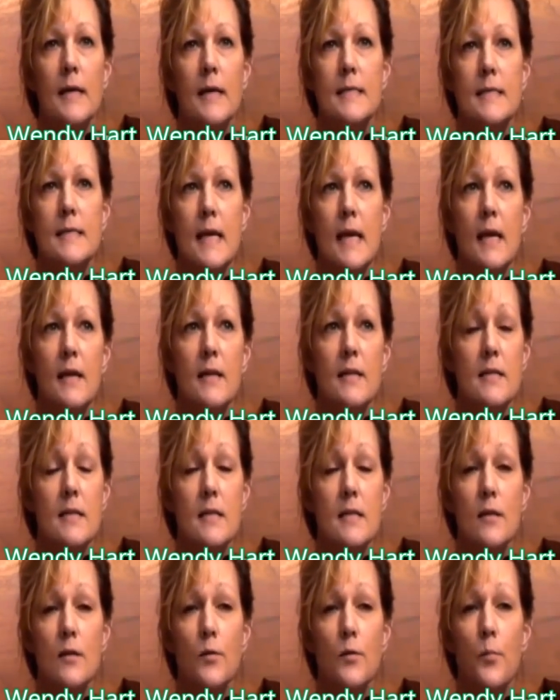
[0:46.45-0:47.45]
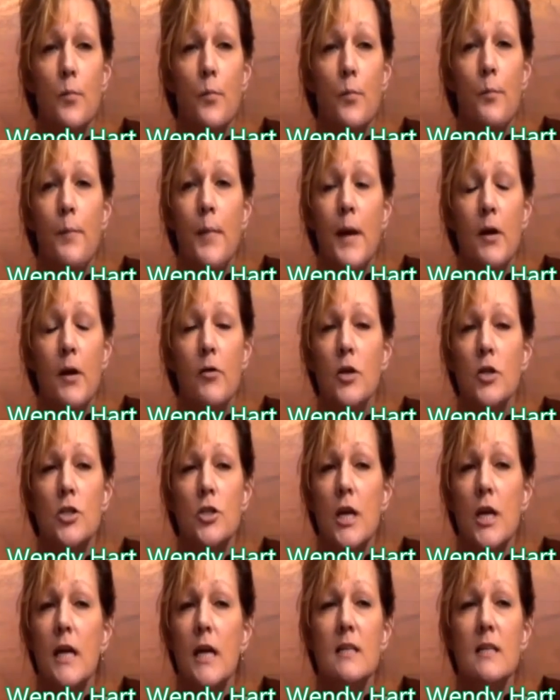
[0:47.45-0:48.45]
St. Mary
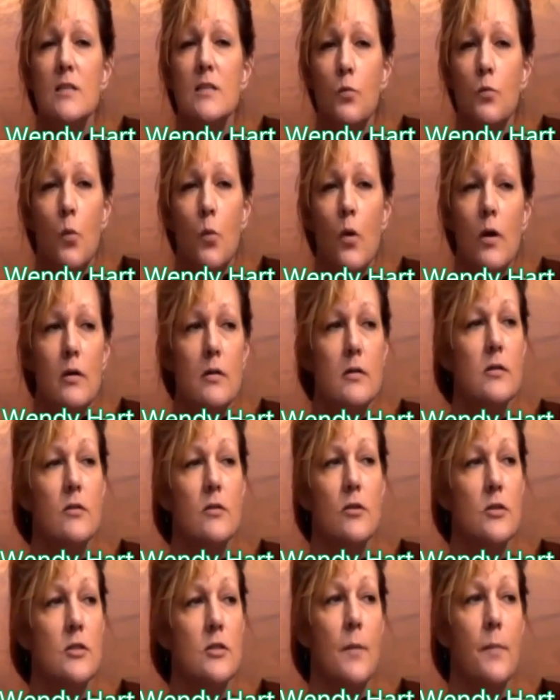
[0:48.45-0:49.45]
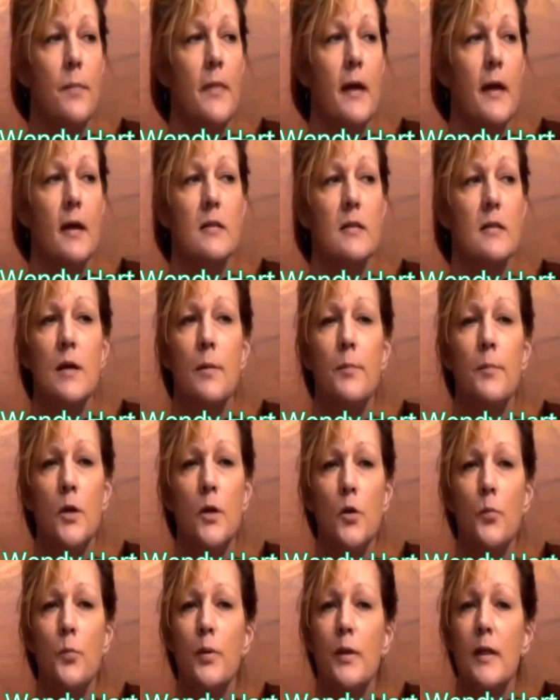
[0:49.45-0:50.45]
Jane's wort or something, some
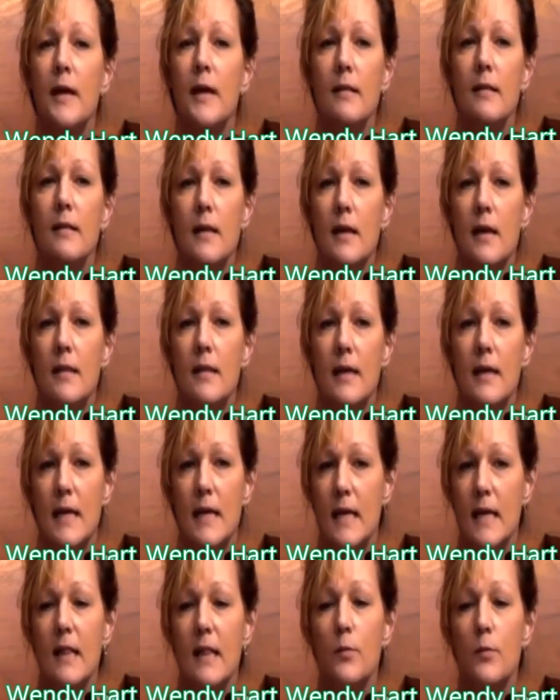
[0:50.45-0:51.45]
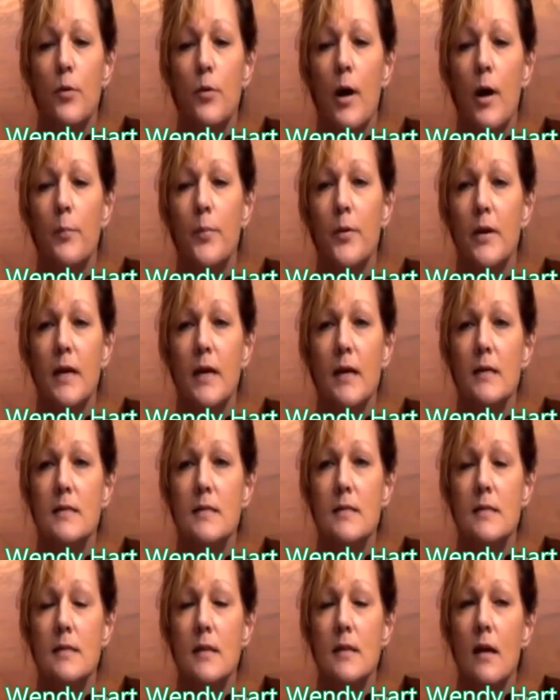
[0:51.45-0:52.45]
new plant that had the healing
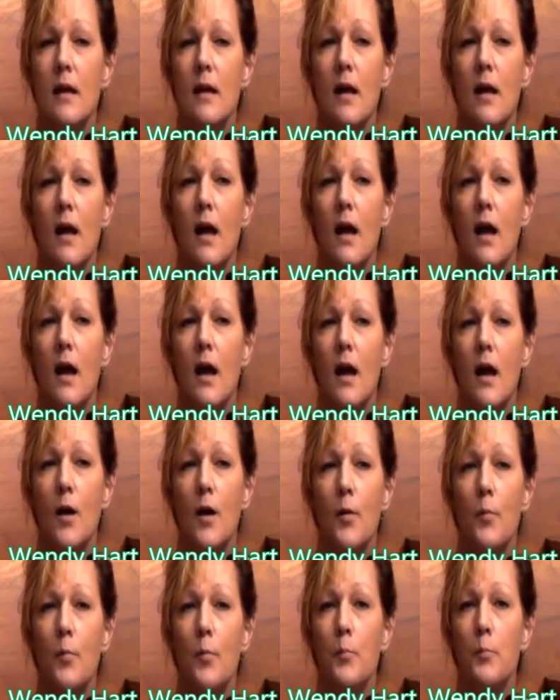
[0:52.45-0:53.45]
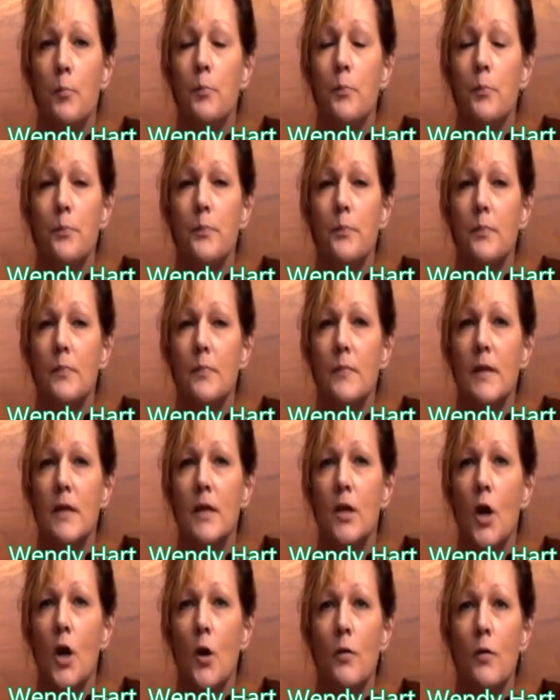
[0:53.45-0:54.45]
properties, um,
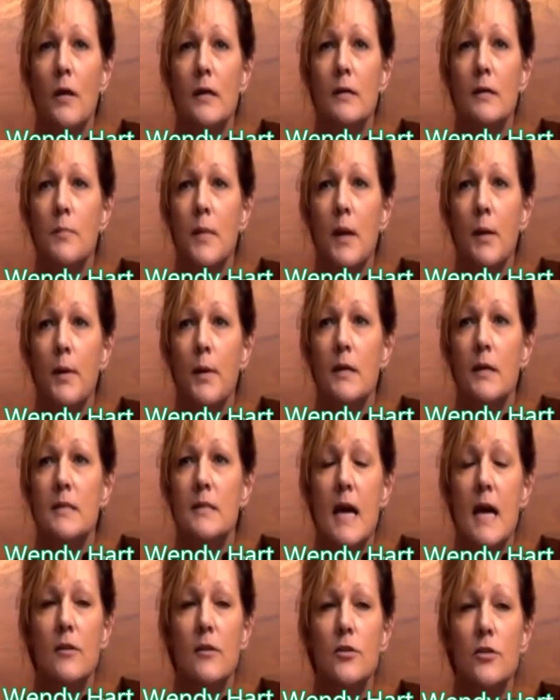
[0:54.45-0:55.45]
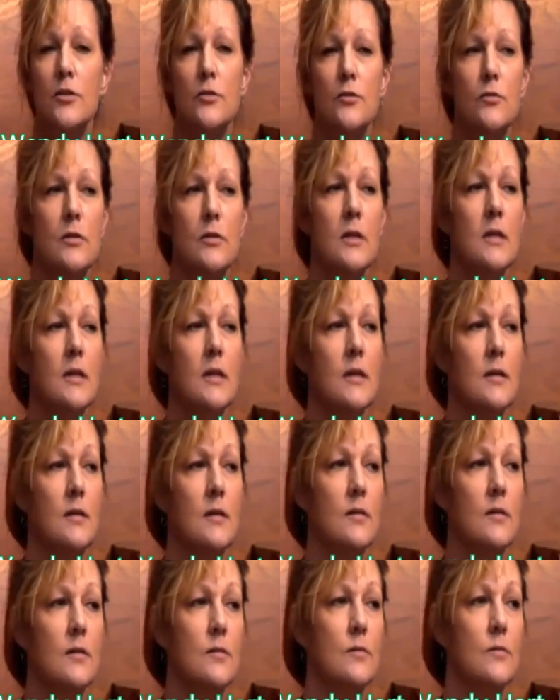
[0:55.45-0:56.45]
you know, that maybe Dr.
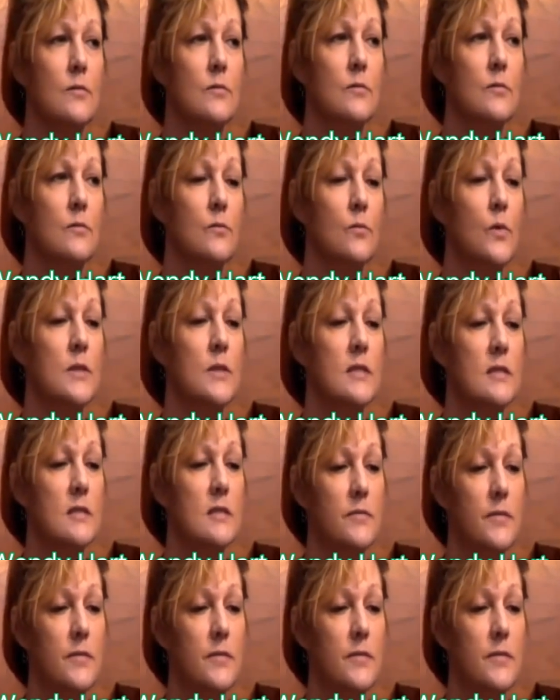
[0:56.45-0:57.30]
What's